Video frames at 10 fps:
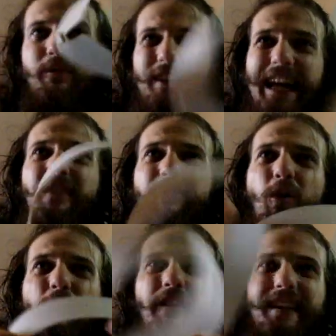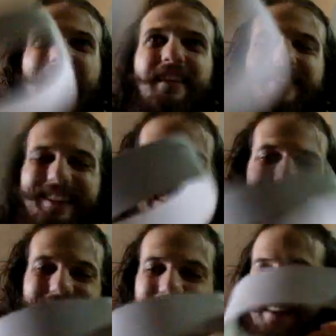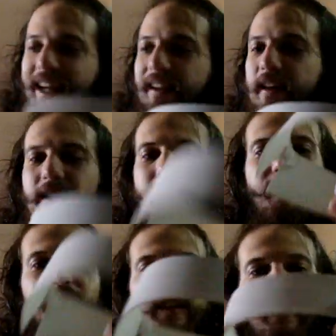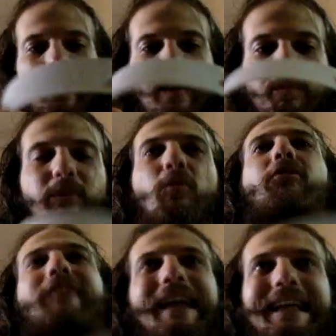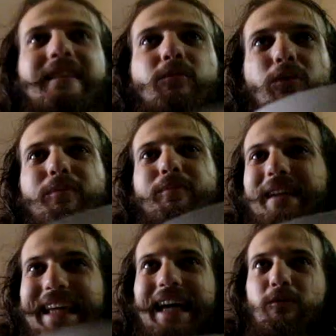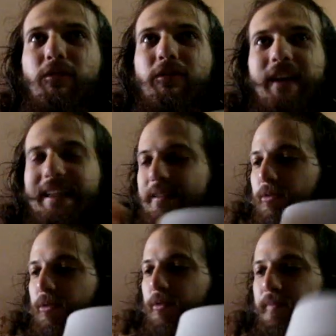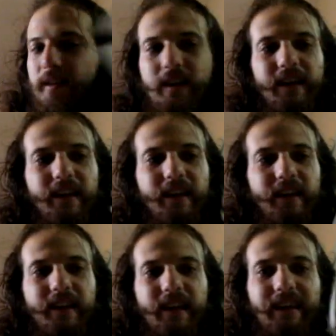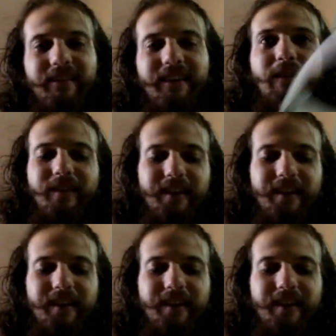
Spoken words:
but kind of as stiff as that, but more flexible, a tad more flexible. And even I would